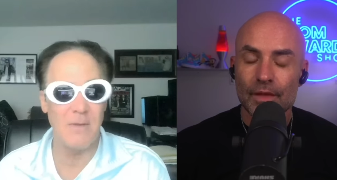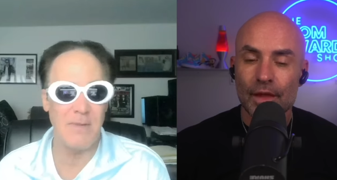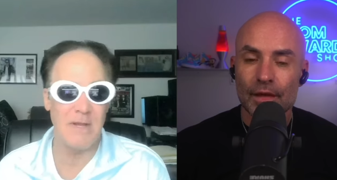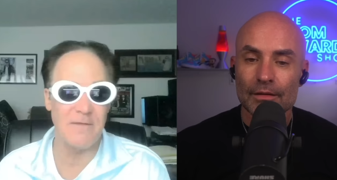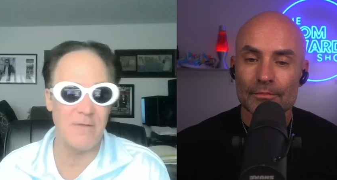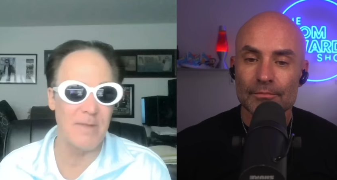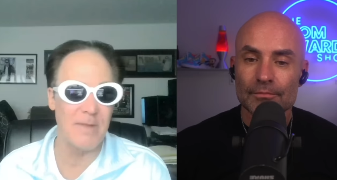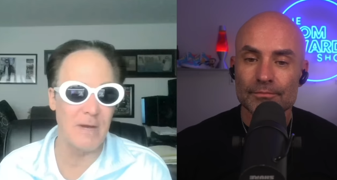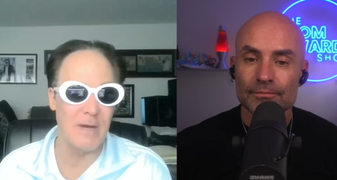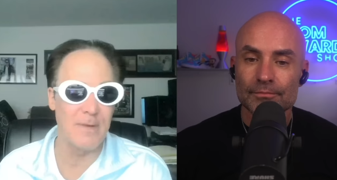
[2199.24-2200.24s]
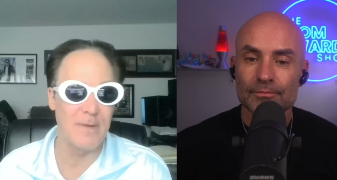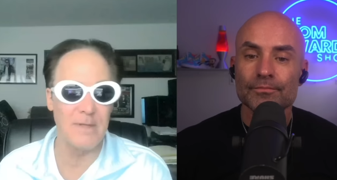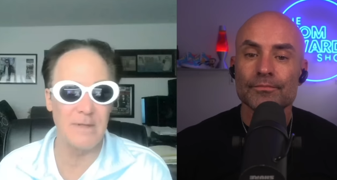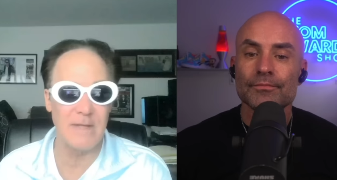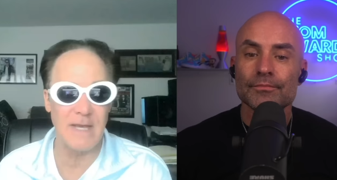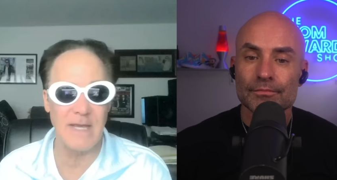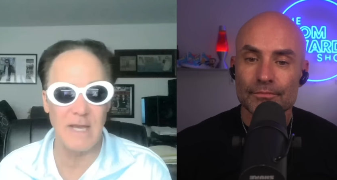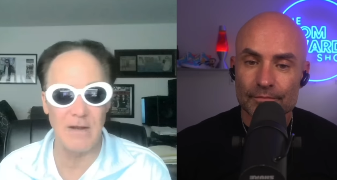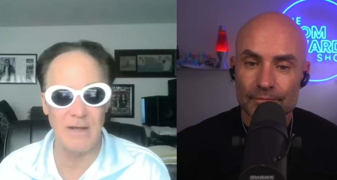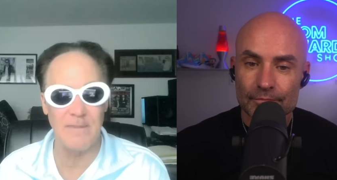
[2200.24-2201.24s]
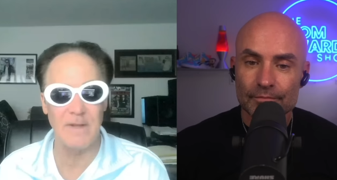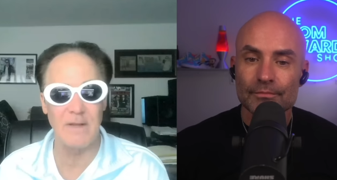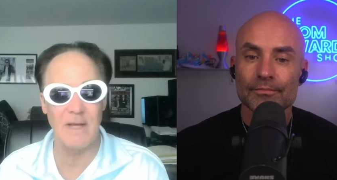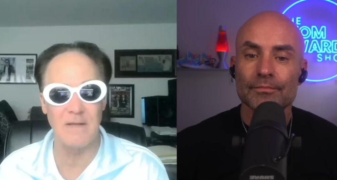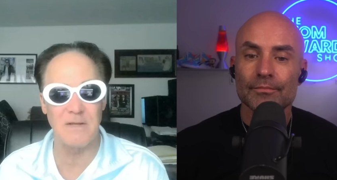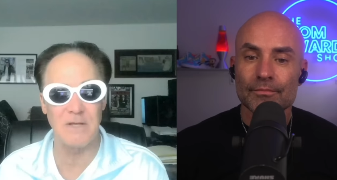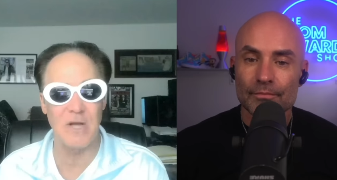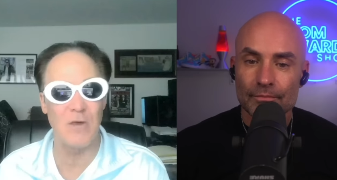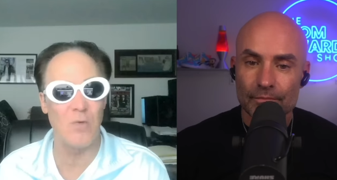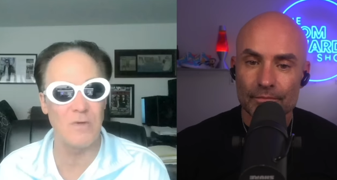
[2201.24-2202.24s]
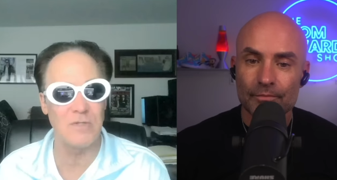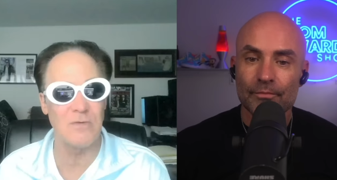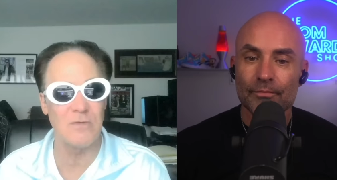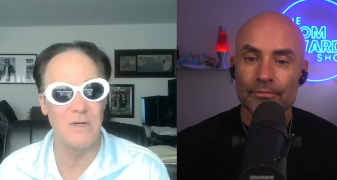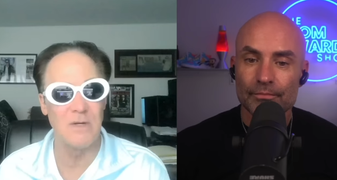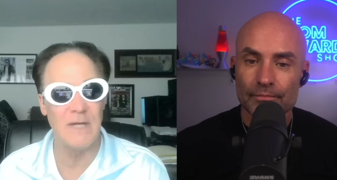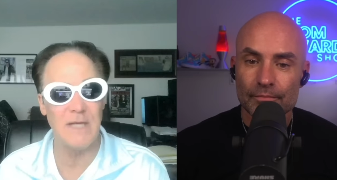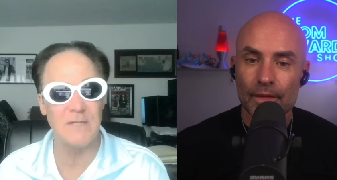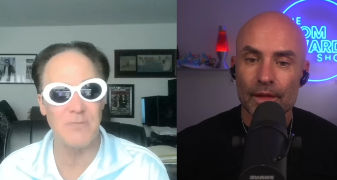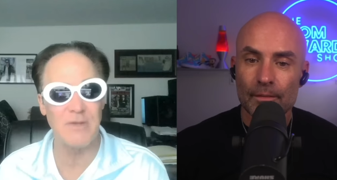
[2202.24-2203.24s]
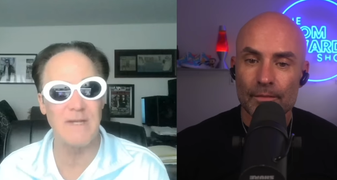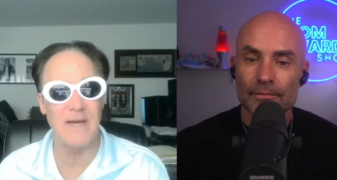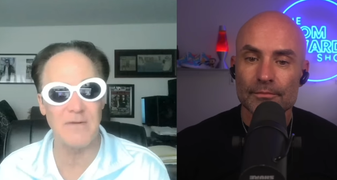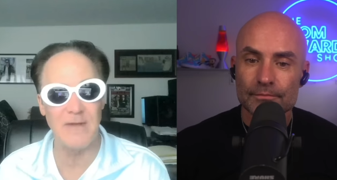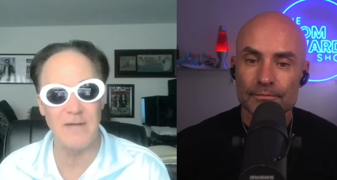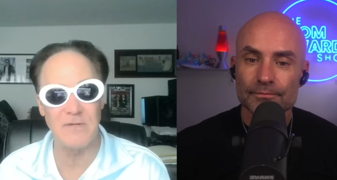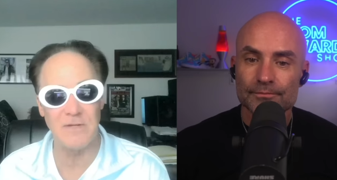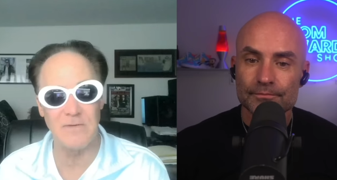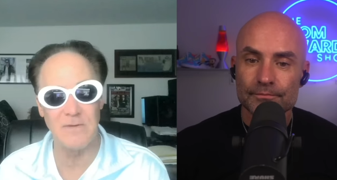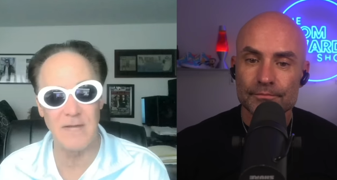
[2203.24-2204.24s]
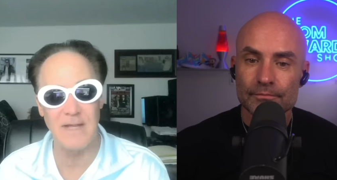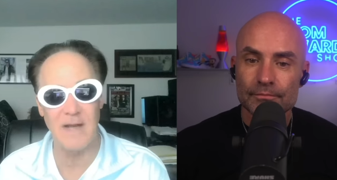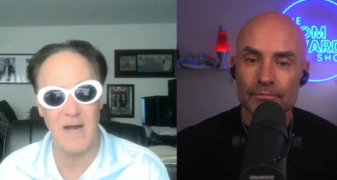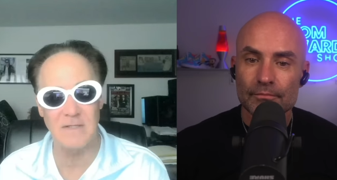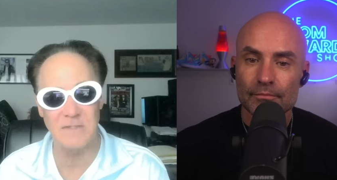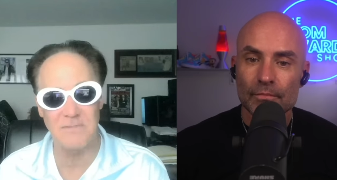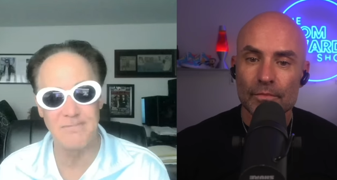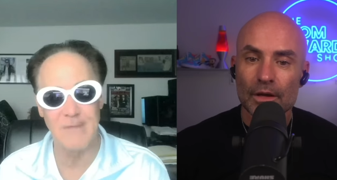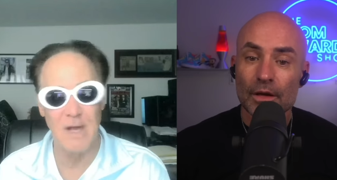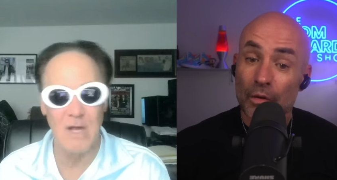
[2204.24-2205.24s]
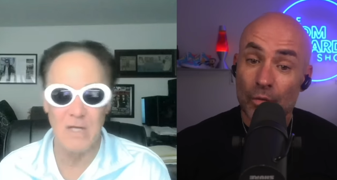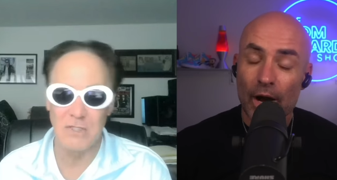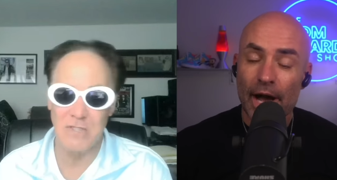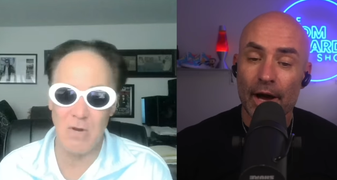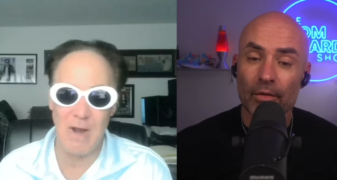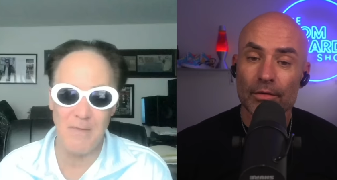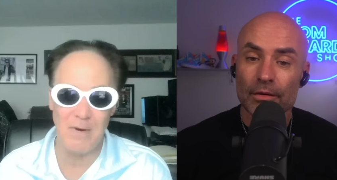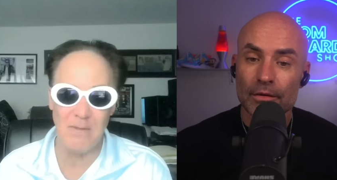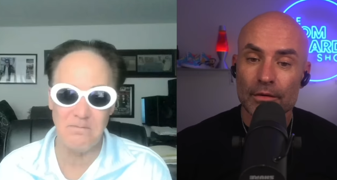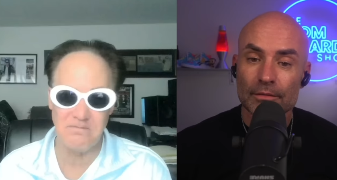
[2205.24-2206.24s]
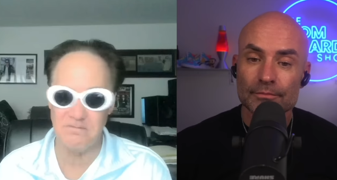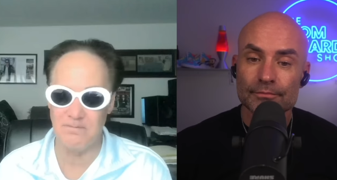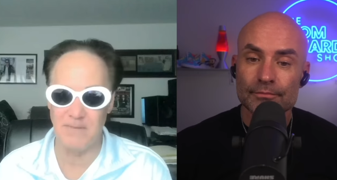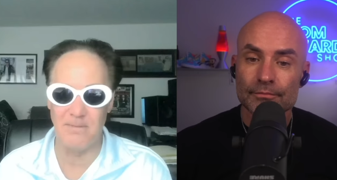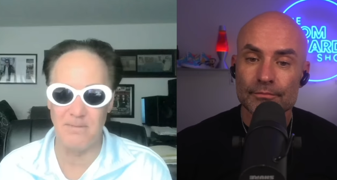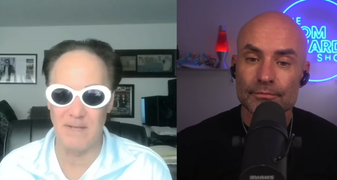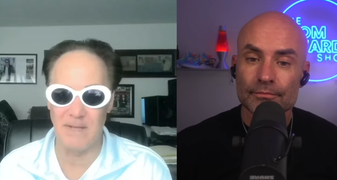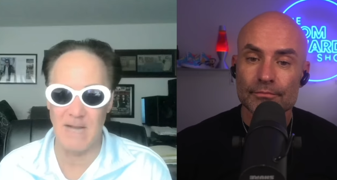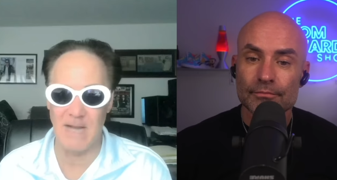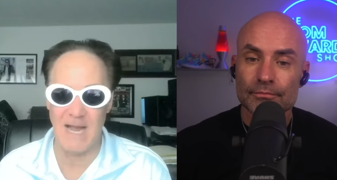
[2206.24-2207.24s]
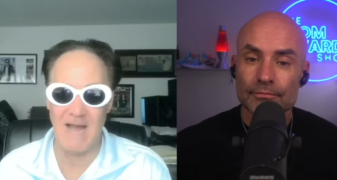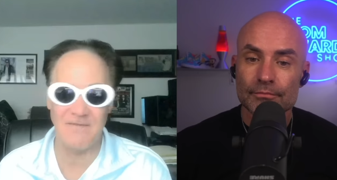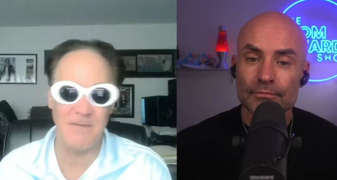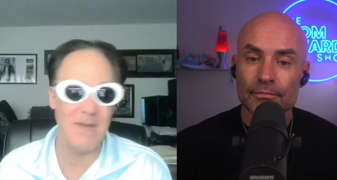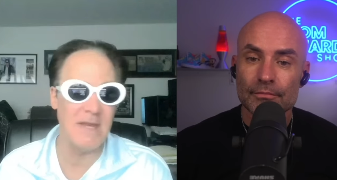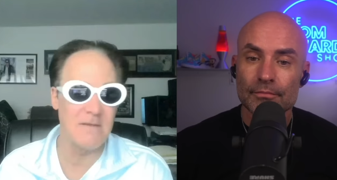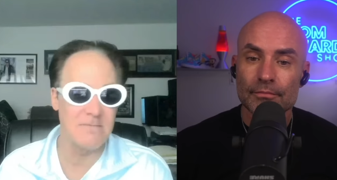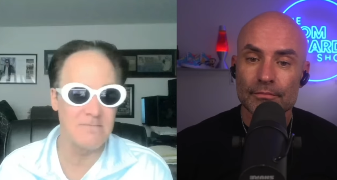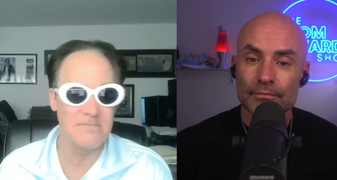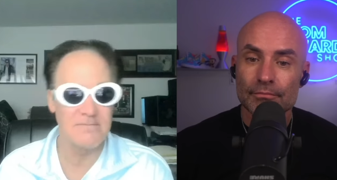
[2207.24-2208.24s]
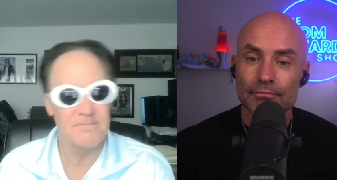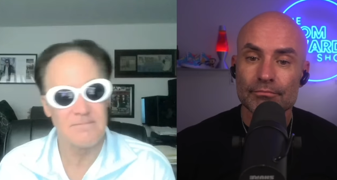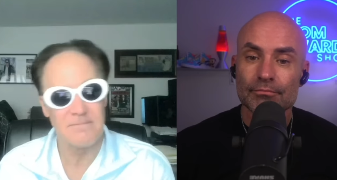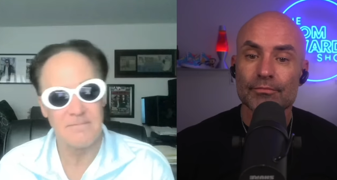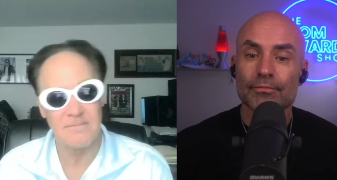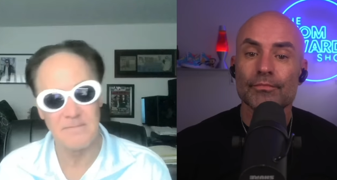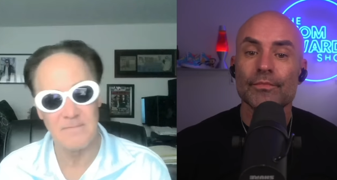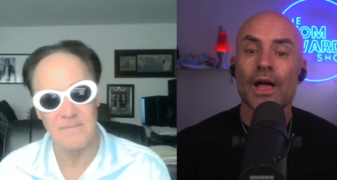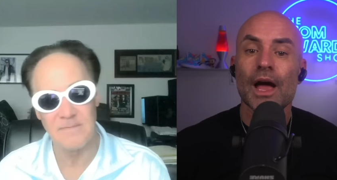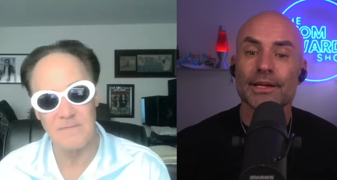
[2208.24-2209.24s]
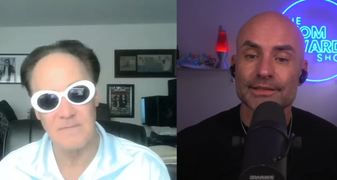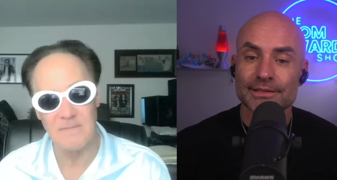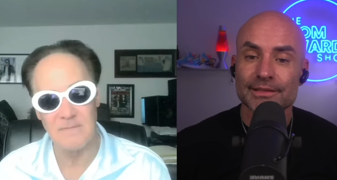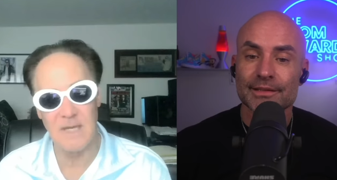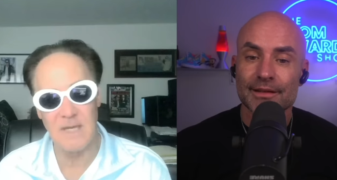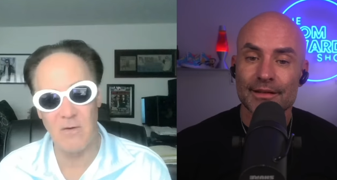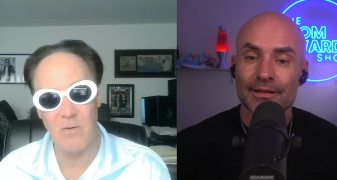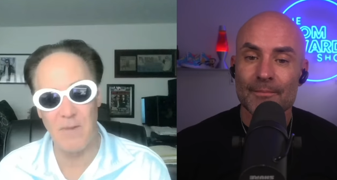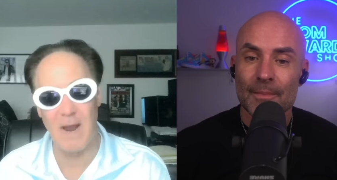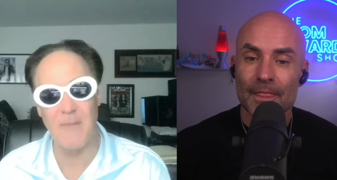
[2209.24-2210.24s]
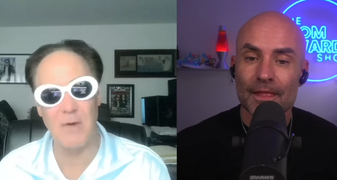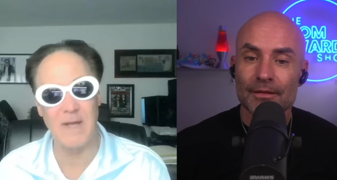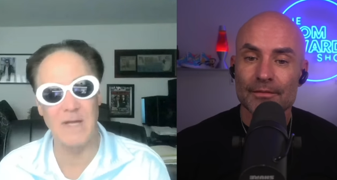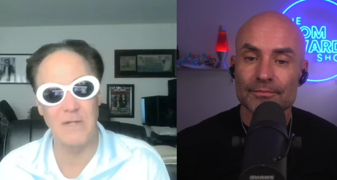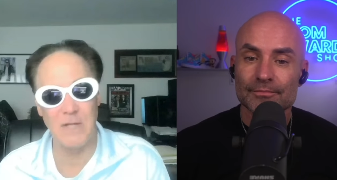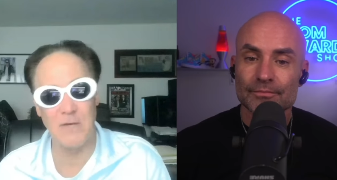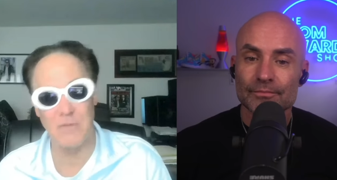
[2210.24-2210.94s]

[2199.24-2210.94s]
Speaker 1: to be there for him and help him and take care of him. And, and the young one, too. He's pre-dental now, too, in college.
Speaker 2: Wow.
Speaker 1: So I'm going to be, be the guy I have to be.
Speaker 2: Nice.
Speaker 1: You know, but I'm going to continue,